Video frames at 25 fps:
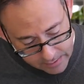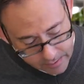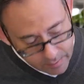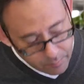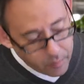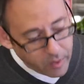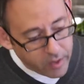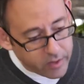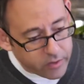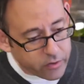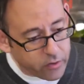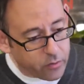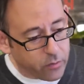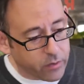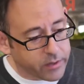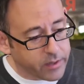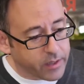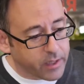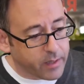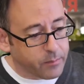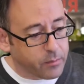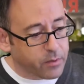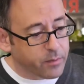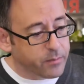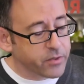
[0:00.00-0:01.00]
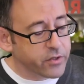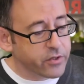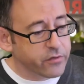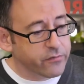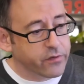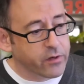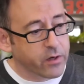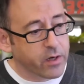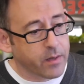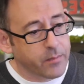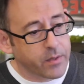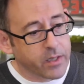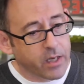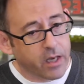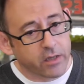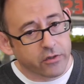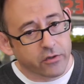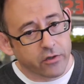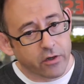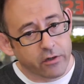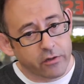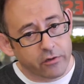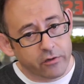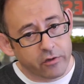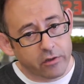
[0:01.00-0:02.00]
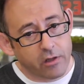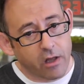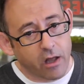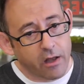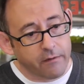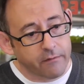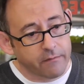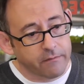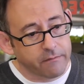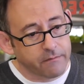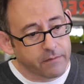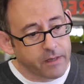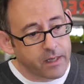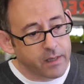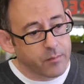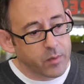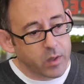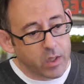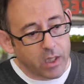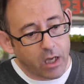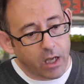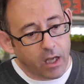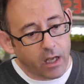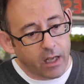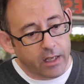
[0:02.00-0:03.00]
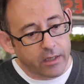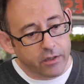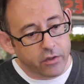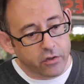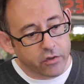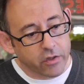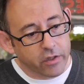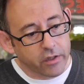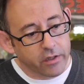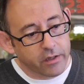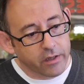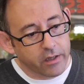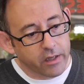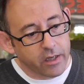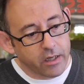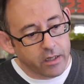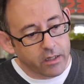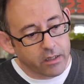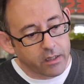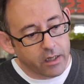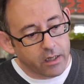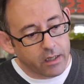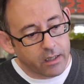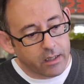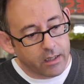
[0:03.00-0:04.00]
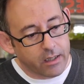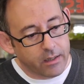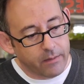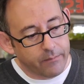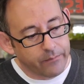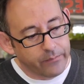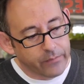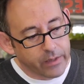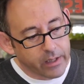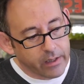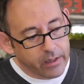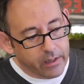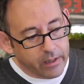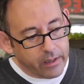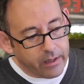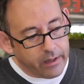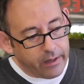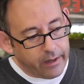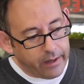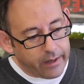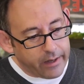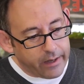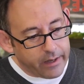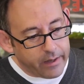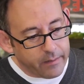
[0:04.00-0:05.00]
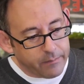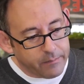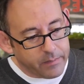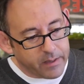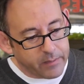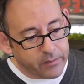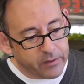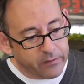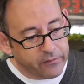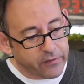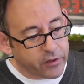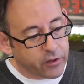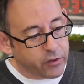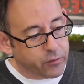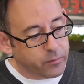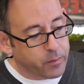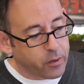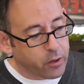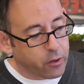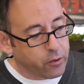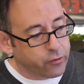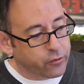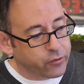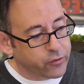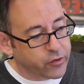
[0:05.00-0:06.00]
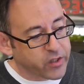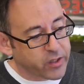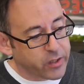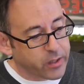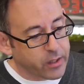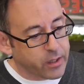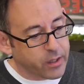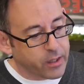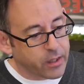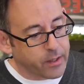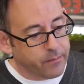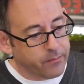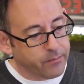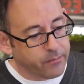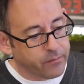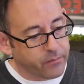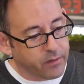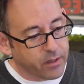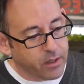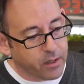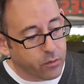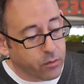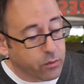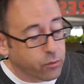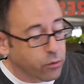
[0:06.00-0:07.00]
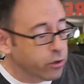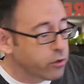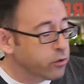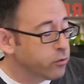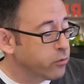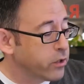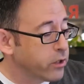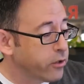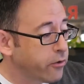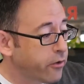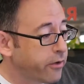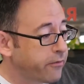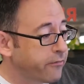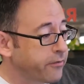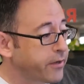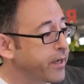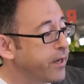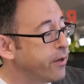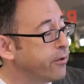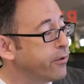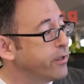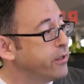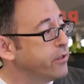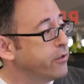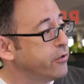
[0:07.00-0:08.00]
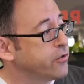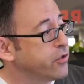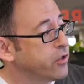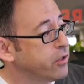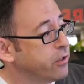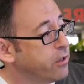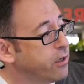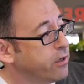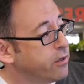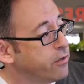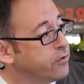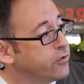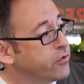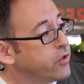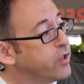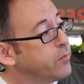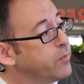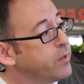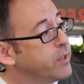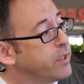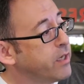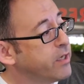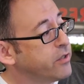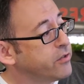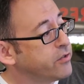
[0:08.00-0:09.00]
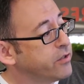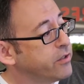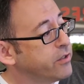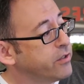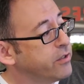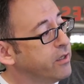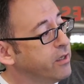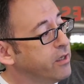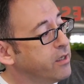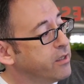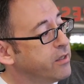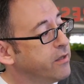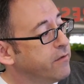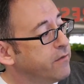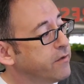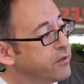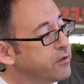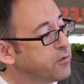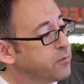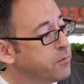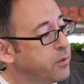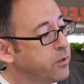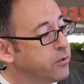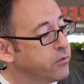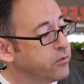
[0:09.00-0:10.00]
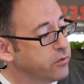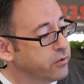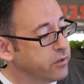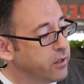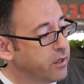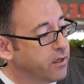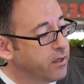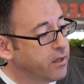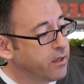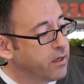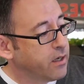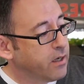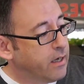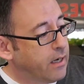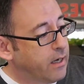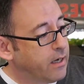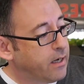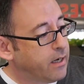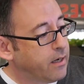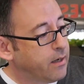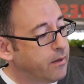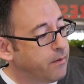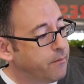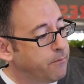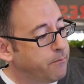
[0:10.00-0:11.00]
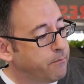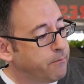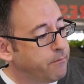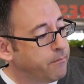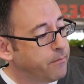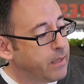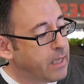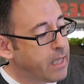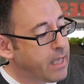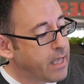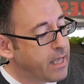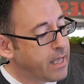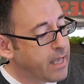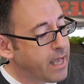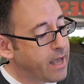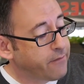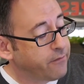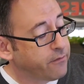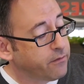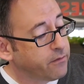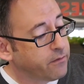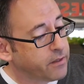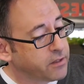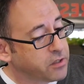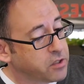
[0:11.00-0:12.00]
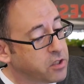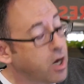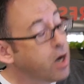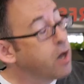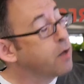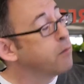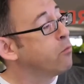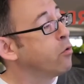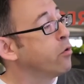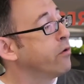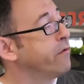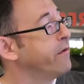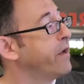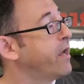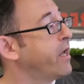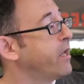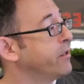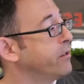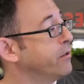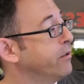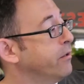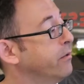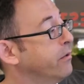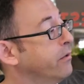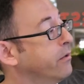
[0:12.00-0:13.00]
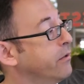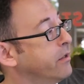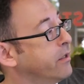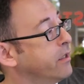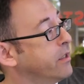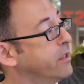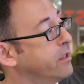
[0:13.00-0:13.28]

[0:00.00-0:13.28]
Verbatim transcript: it depends on what the purpose of your A P Is are. There's a lot of A P Is that um, uh, people have exposed. Um, you know, we work with a lot of carriers, and a lot of those A P Is that they've exposed um, have a ton more value mm-hmm.